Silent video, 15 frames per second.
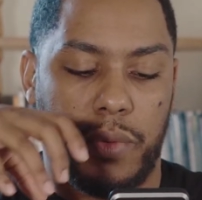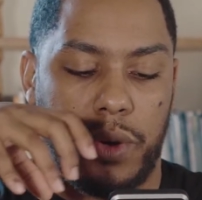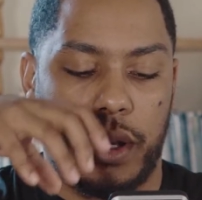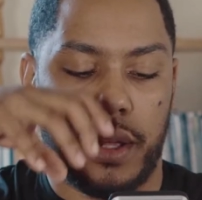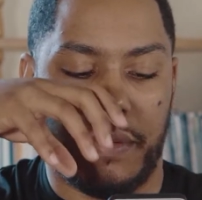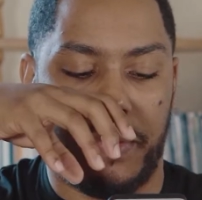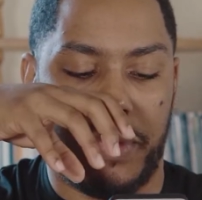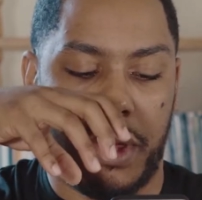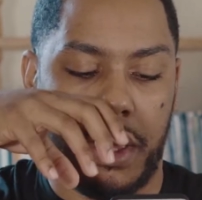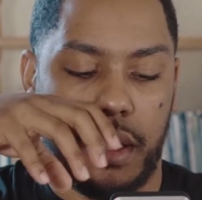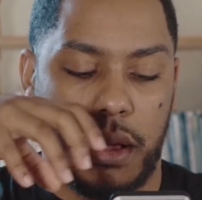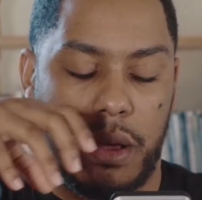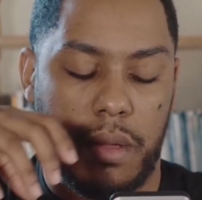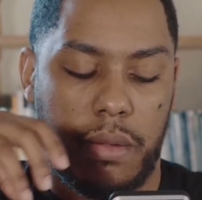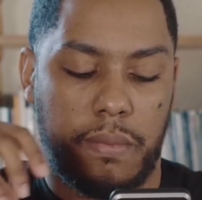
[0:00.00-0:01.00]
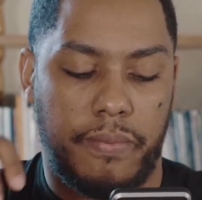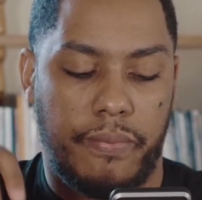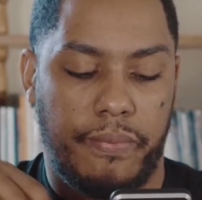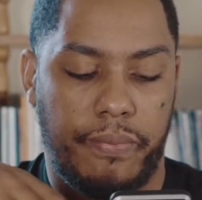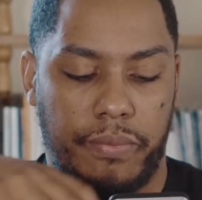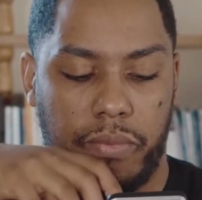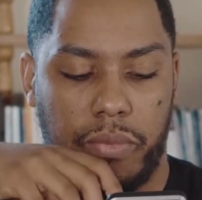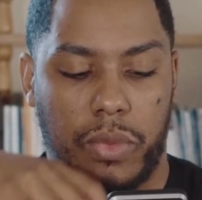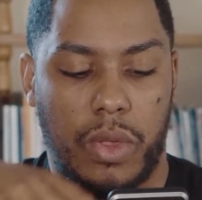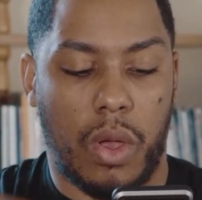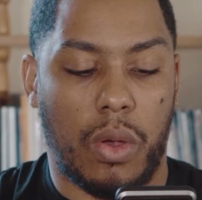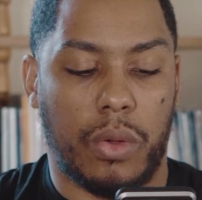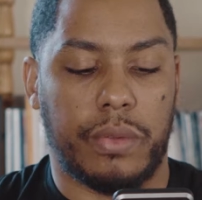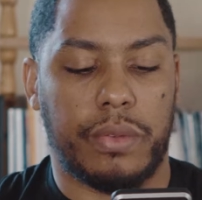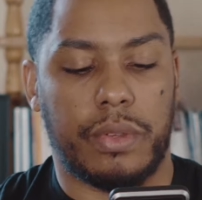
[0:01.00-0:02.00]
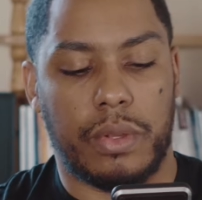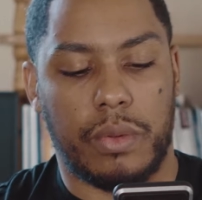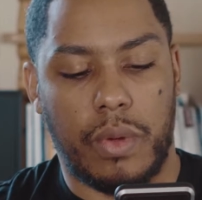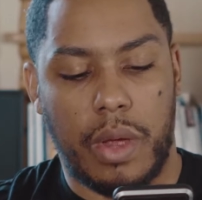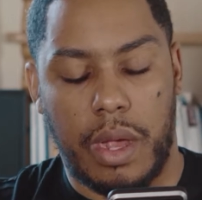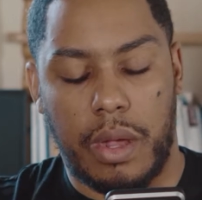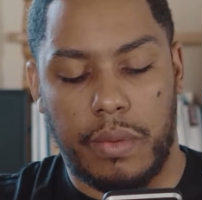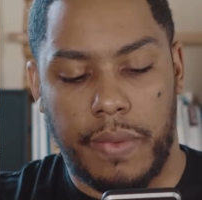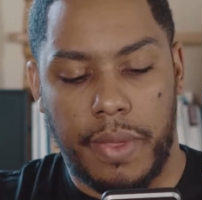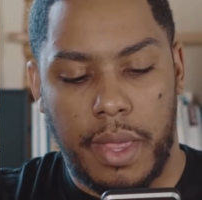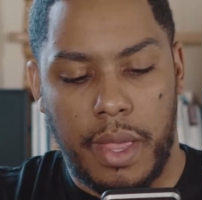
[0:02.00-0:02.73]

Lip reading: rid of the holes in the ground.